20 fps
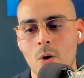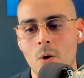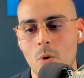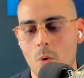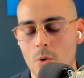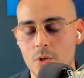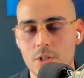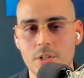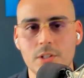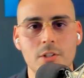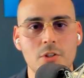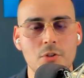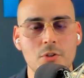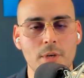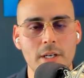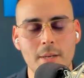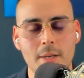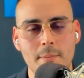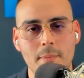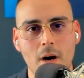or just a
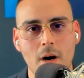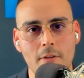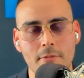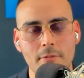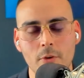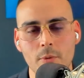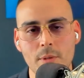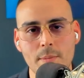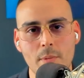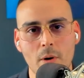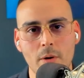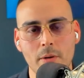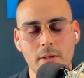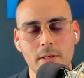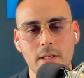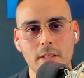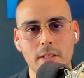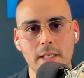straight up offer remarketing.